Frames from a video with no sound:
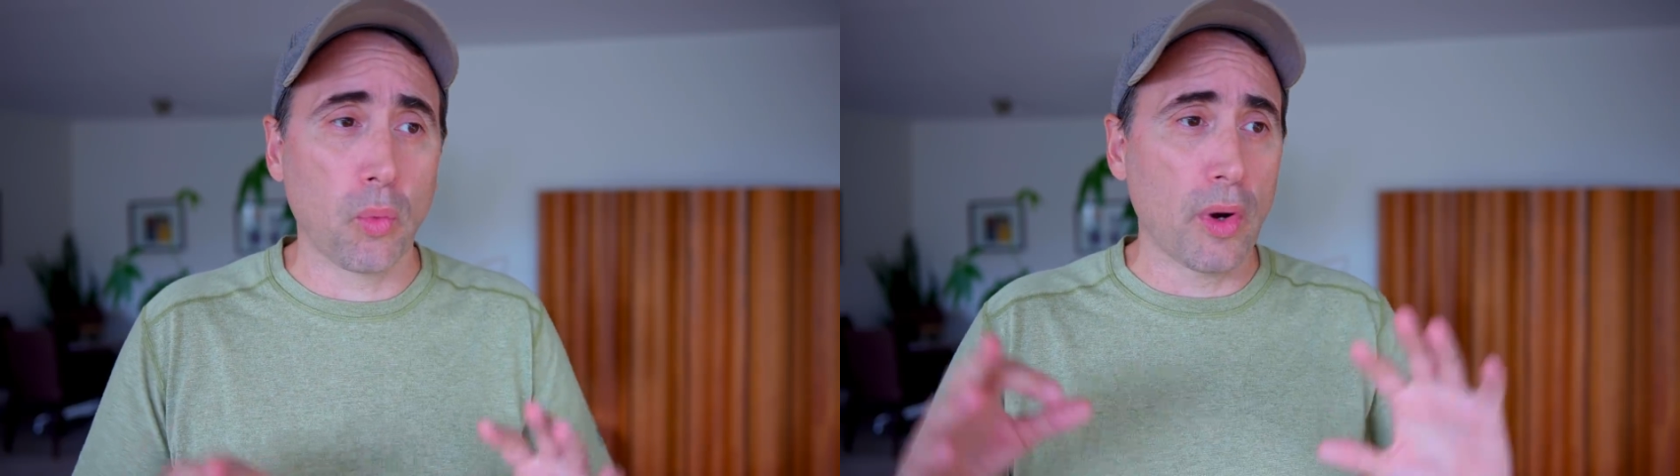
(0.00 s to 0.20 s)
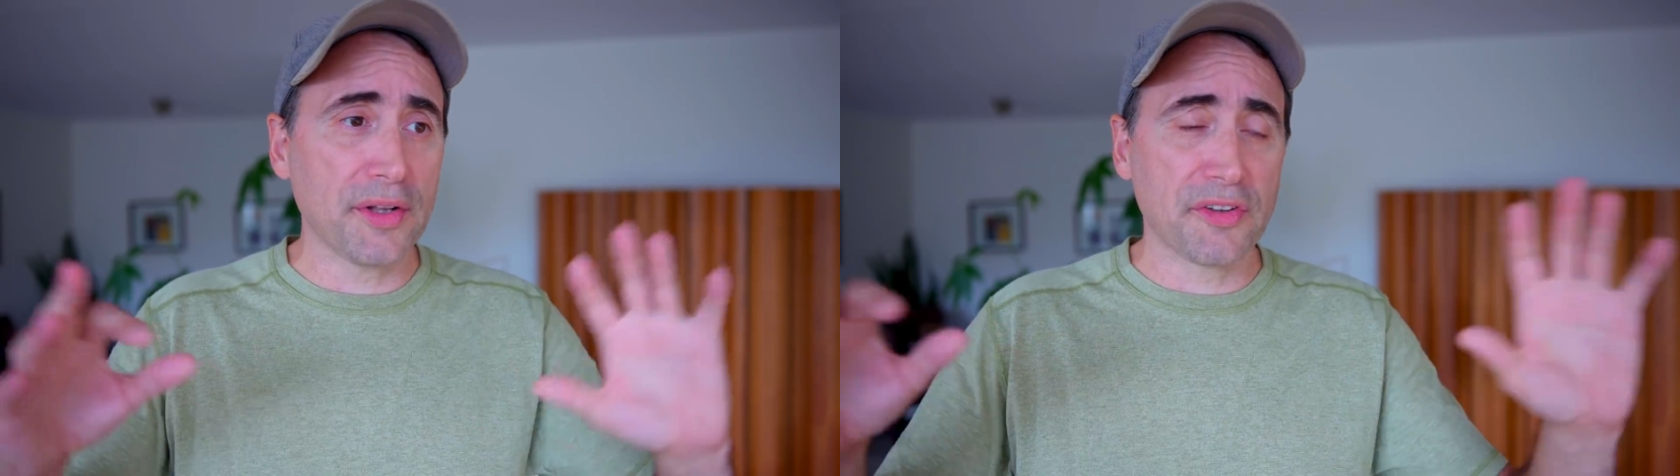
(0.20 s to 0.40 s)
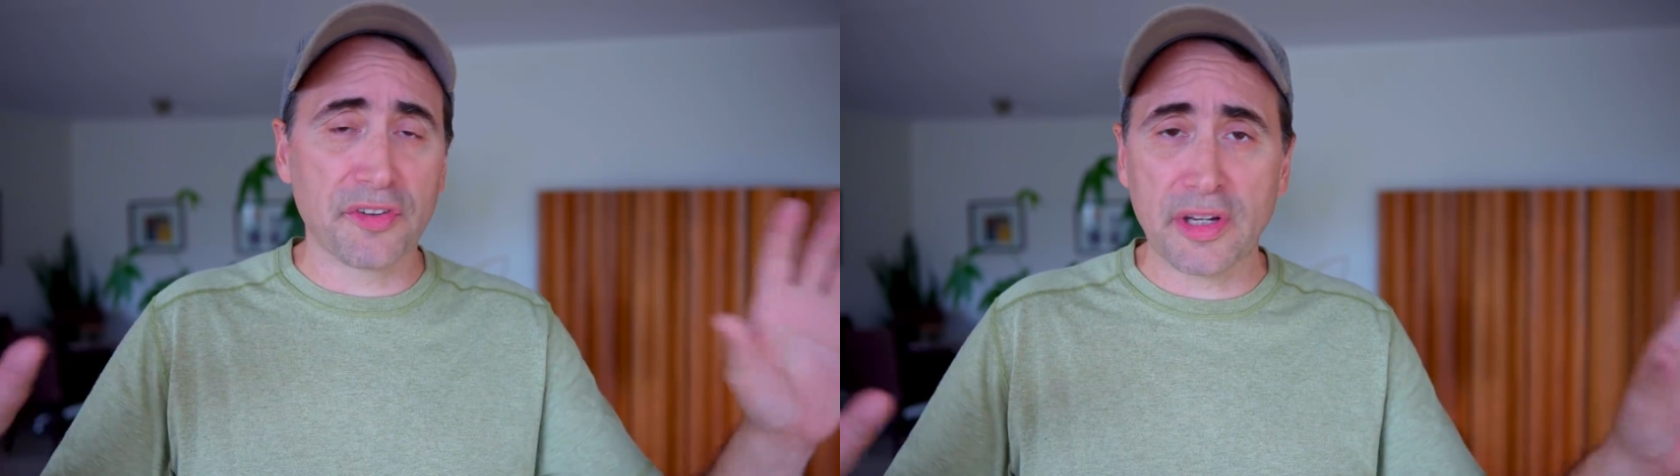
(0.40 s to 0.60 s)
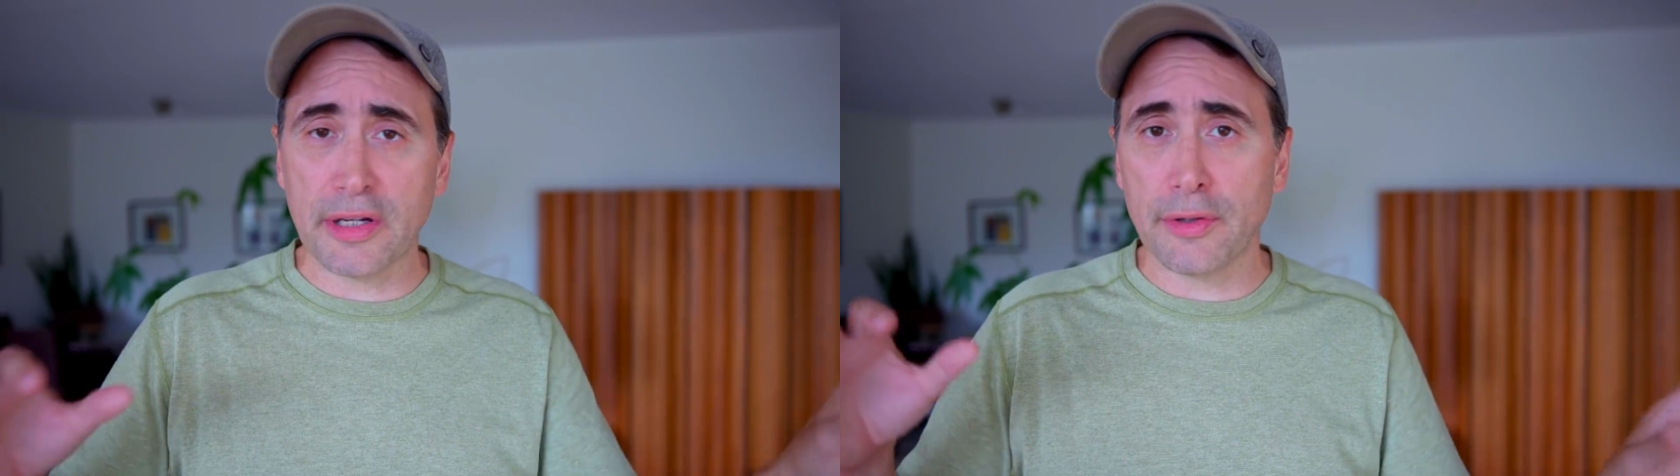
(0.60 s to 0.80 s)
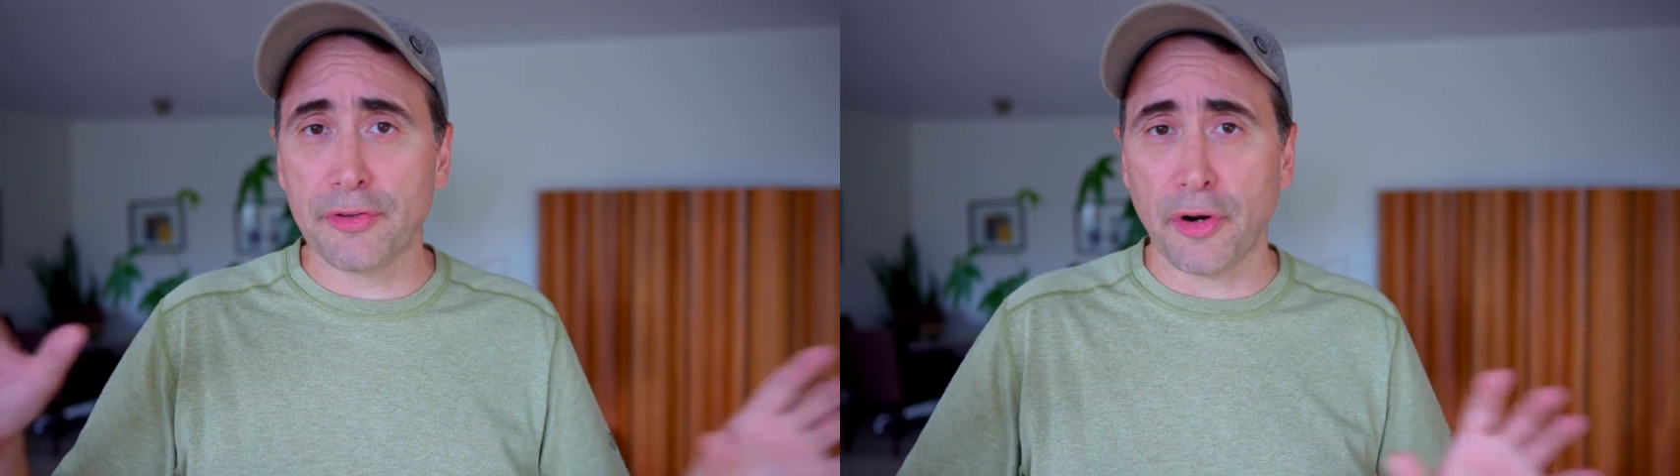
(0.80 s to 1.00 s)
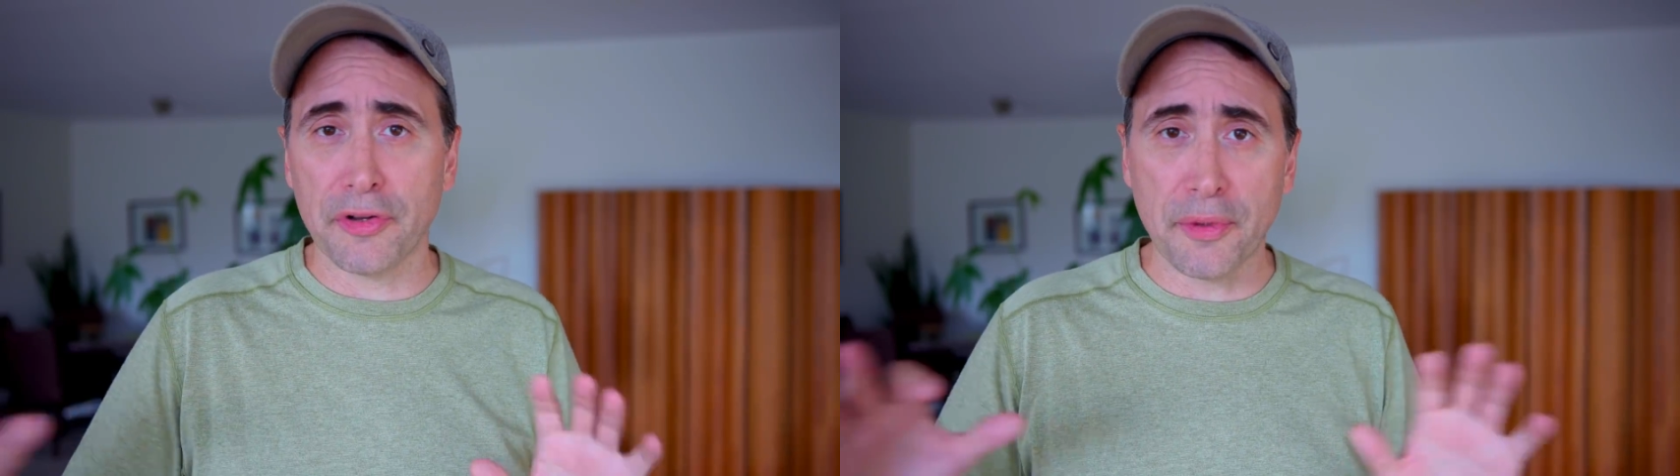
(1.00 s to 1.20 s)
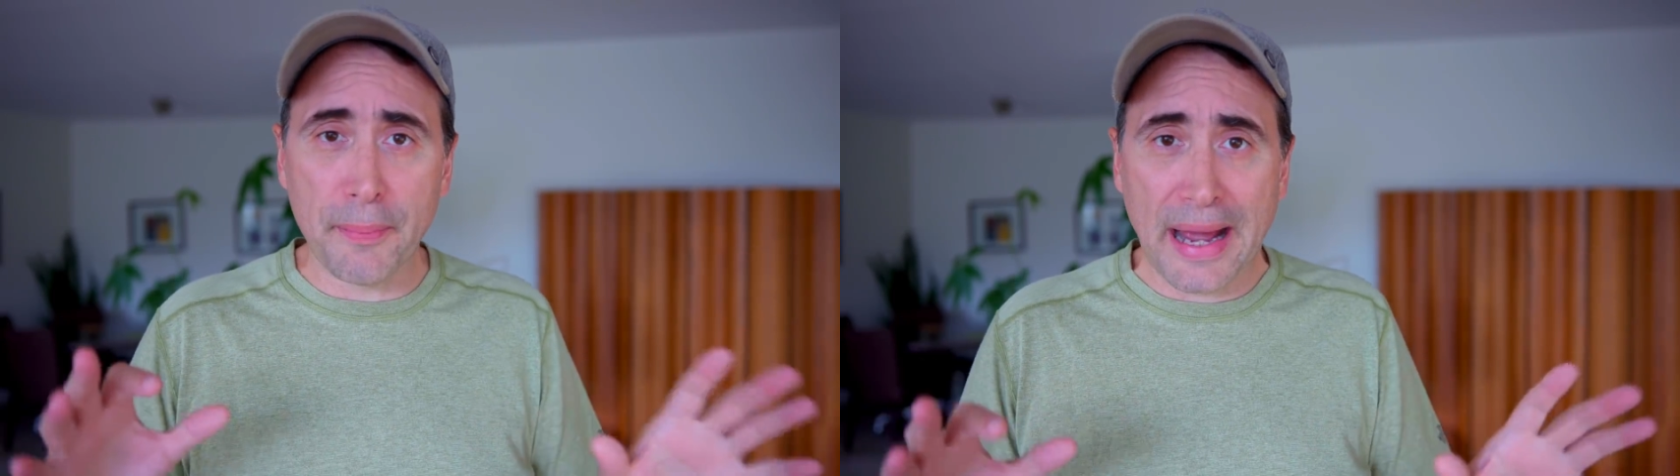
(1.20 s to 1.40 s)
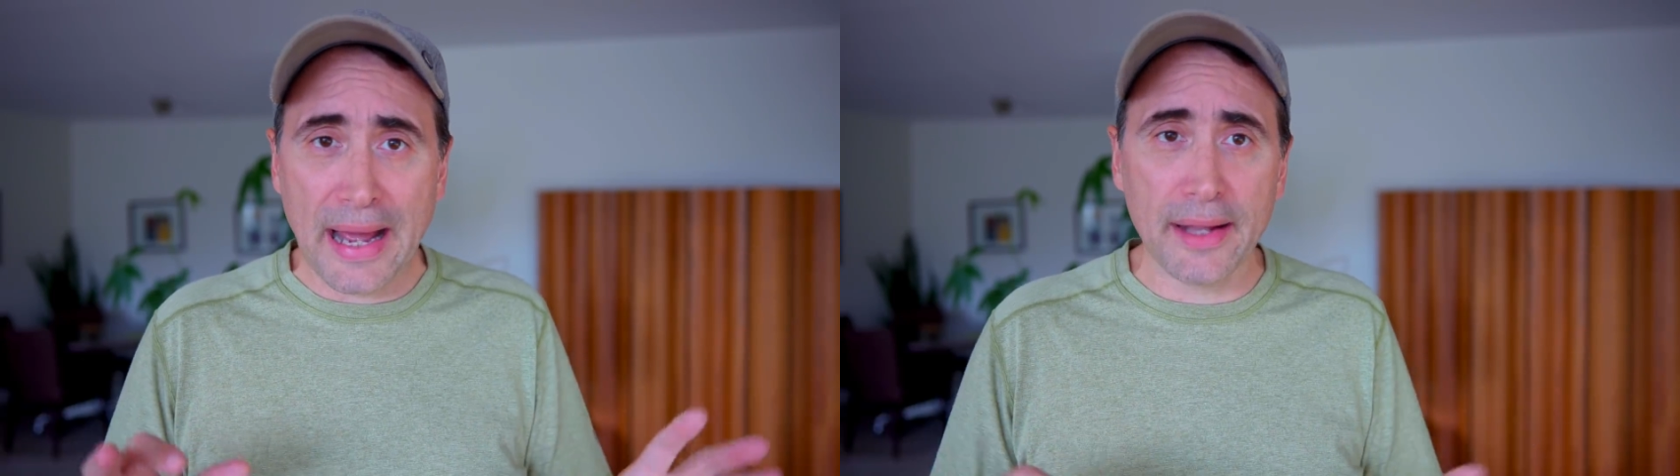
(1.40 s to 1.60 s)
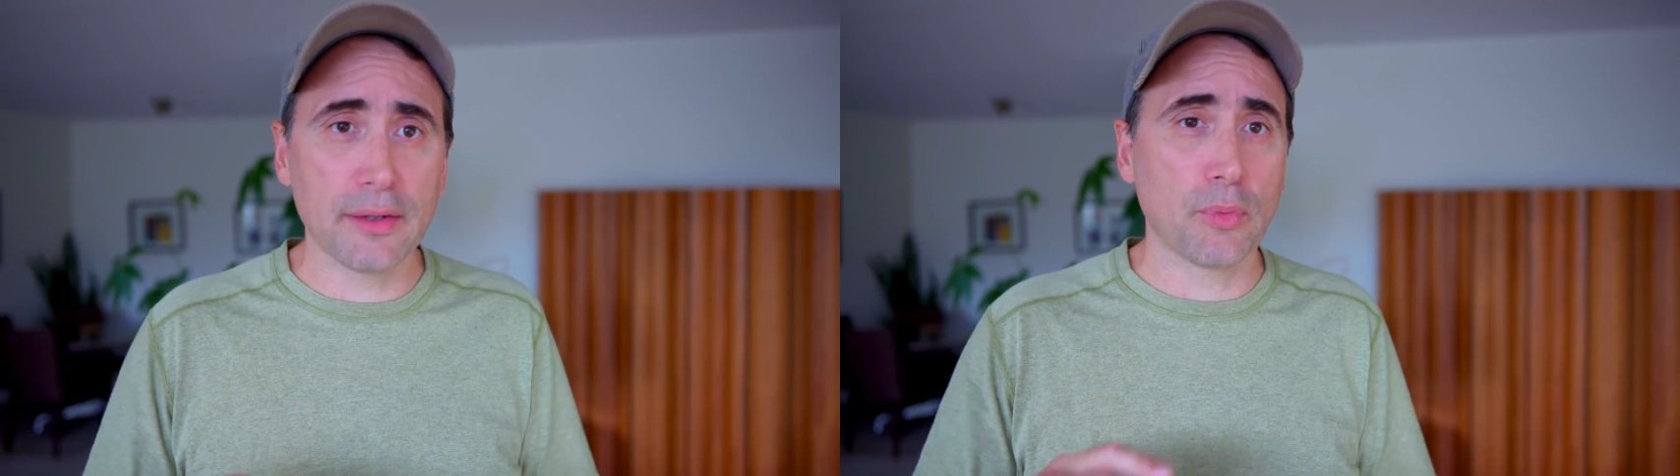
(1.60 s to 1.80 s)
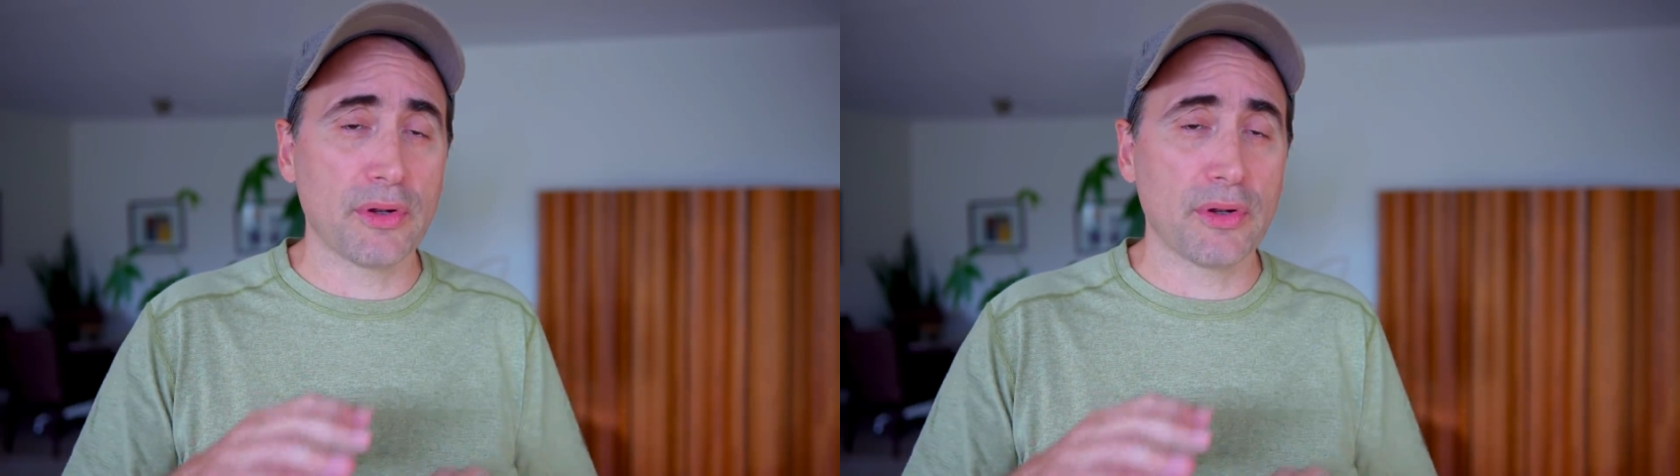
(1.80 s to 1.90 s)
what skills are in demand,